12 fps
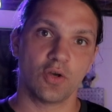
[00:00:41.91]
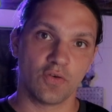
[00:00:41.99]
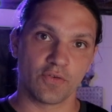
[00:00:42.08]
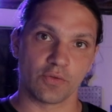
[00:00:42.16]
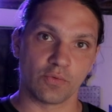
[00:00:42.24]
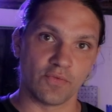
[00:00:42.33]

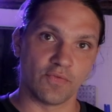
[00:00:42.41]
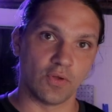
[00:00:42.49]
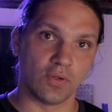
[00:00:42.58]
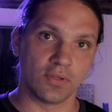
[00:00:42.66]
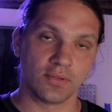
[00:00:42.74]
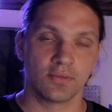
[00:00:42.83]
over the
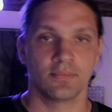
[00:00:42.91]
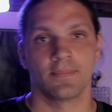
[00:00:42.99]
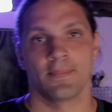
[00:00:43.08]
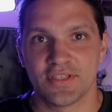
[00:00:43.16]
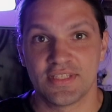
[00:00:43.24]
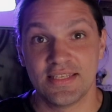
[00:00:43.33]
Revolt.
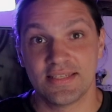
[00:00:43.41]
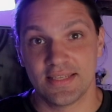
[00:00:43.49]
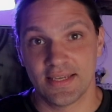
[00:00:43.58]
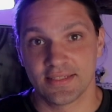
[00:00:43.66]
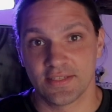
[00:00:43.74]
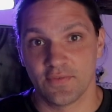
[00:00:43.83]
The
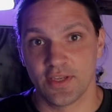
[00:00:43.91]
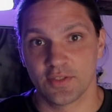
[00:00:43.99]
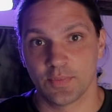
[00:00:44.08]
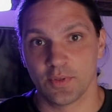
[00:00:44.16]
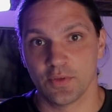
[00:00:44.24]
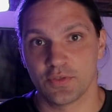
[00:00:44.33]
Tcx
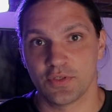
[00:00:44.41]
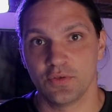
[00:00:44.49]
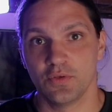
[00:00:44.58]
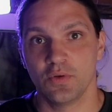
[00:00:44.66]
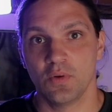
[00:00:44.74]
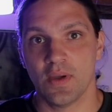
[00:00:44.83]
Advanced Pro
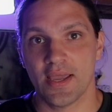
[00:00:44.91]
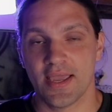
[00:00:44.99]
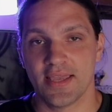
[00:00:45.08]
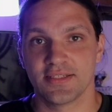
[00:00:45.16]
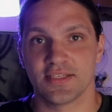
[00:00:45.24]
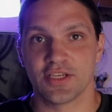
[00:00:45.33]
2
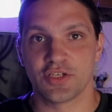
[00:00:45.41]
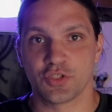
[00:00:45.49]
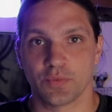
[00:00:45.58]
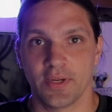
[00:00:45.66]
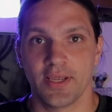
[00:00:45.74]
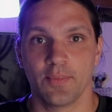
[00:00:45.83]
has a
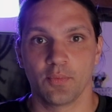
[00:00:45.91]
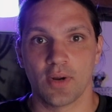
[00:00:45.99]
SRAM